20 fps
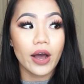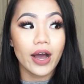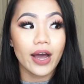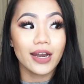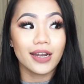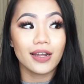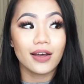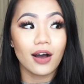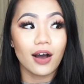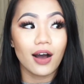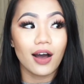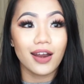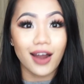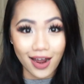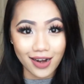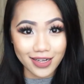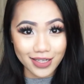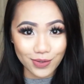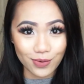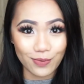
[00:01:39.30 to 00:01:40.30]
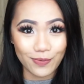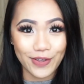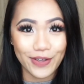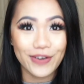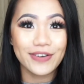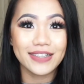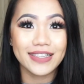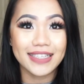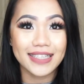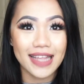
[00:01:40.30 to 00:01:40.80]
an honest
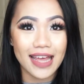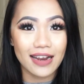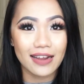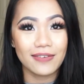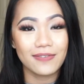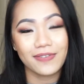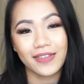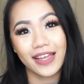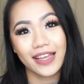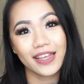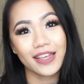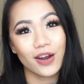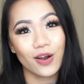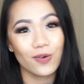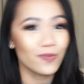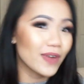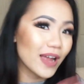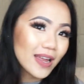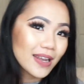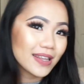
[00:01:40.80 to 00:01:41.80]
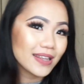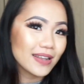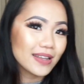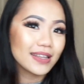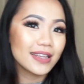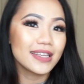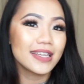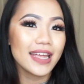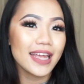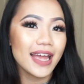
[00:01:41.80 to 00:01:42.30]
review instead of like, you know, right
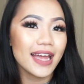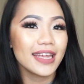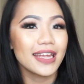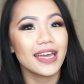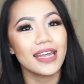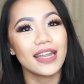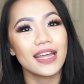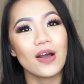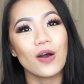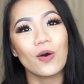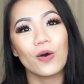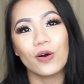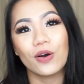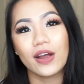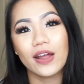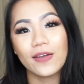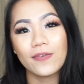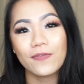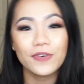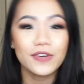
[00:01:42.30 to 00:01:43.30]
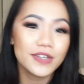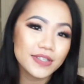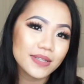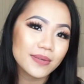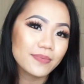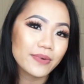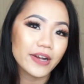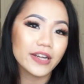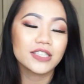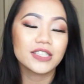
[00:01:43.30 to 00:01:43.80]
the day I get it, or a first
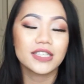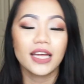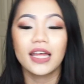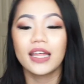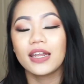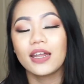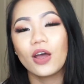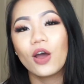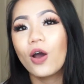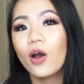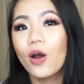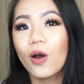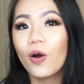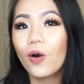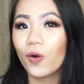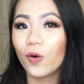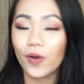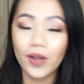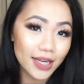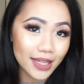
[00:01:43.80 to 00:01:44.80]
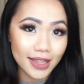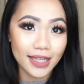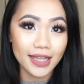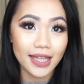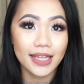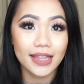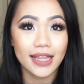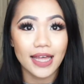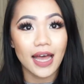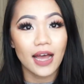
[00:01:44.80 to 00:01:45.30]
impression or anything
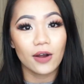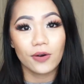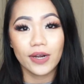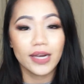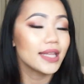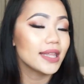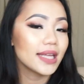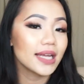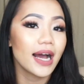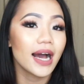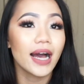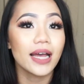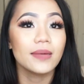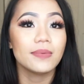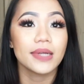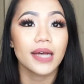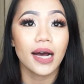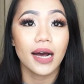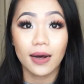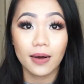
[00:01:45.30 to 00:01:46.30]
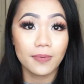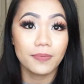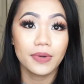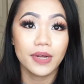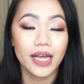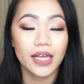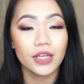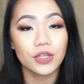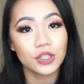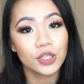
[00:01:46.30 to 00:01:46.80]
like that, or anything hyped up.
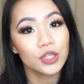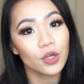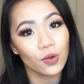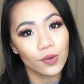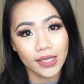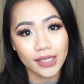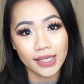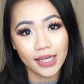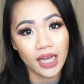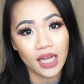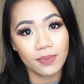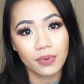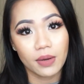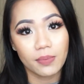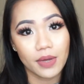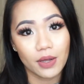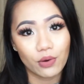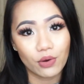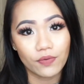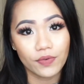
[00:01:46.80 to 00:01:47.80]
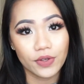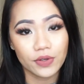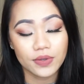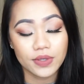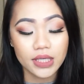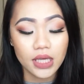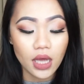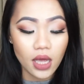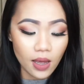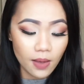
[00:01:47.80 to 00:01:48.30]
I usually don't like to hype up my
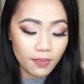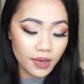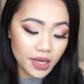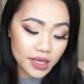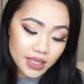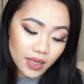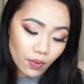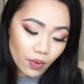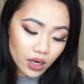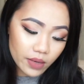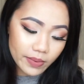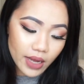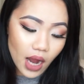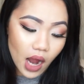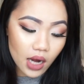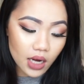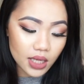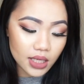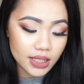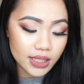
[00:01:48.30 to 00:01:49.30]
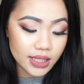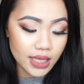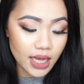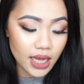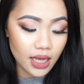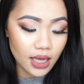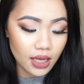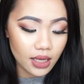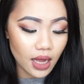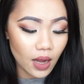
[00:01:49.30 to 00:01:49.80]
reviews because I want to be honest
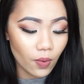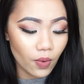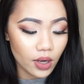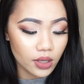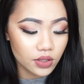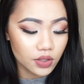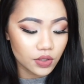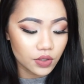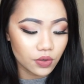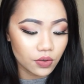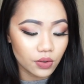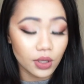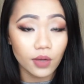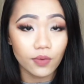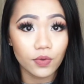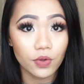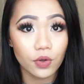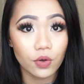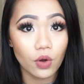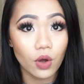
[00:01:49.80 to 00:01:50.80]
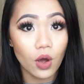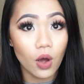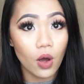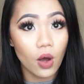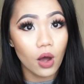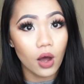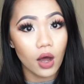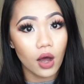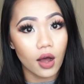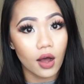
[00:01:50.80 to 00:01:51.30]
and I want to give you
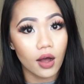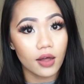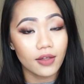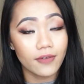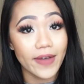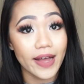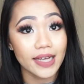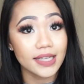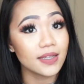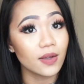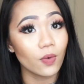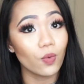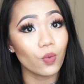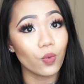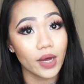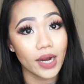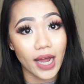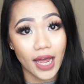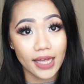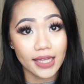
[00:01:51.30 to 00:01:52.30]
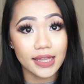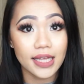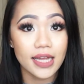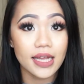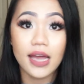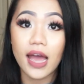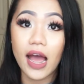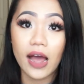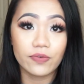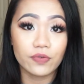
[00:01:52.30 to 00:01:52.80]
the facts of what I
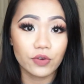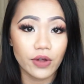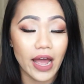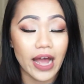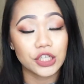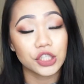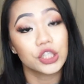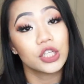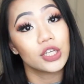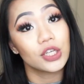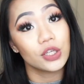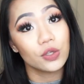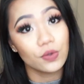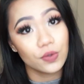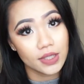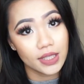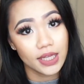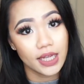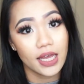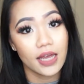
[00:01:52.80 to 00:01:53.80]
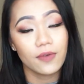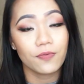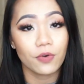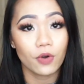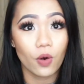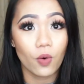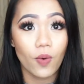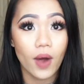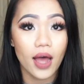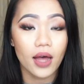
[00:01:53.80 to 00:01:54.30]
think after actually using it
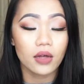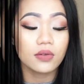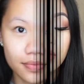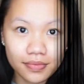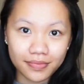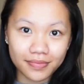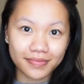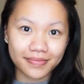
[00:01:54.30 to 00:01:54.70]
for a while.